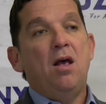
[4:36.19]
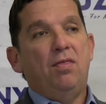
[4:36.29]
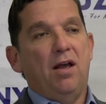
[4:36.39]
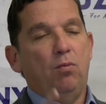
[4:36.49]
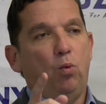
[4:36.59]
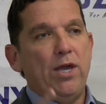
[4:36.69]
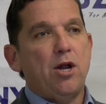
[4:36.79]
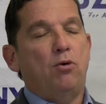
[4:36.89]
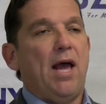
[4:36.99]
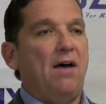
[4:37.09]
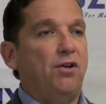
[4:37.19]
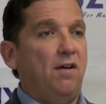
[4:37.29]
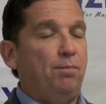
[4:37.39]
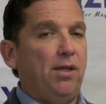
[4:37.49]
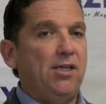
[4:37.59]
that we don't have
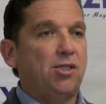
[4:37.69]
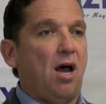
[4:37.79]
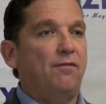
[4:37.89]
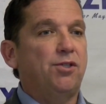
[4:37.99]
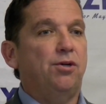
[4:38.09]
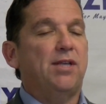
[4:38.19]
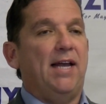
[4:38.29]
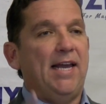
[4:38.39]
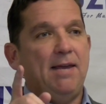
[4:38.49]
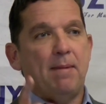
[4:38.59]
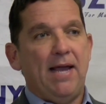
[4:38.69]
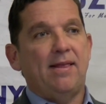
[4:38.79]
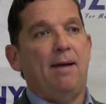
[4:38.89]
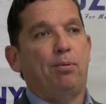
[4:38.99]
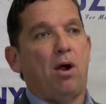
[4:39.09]
enough police officers, and he made
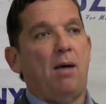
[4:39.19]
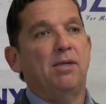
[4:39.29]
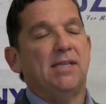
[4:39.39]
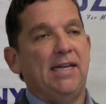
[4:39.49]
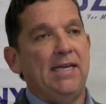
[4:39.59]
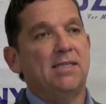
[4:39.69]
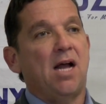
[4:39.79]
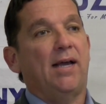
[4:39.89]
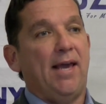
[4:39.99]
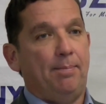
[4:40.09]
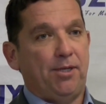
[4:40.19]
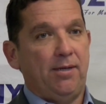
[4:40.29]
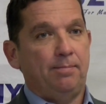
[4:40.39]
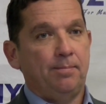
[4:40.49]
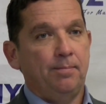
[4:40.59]
that promise and he has not kept it.
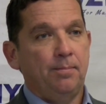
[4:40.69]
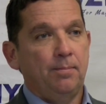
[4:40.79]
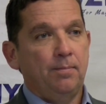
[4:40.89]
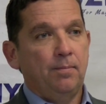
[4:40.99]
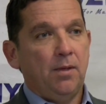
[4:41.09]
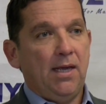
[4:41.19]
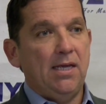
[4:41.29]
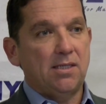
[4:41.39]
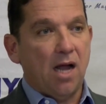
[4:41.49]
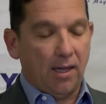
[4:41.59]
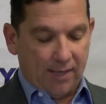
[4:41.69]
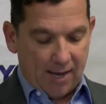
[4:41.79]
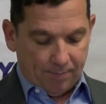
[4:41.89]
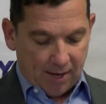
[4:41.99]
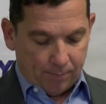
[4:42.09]
He has not
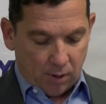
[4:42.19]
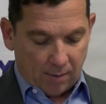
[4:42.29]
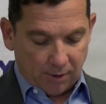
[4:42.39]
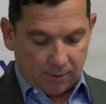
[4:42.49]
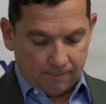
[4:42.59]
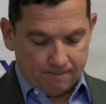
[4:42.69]
kept that promise.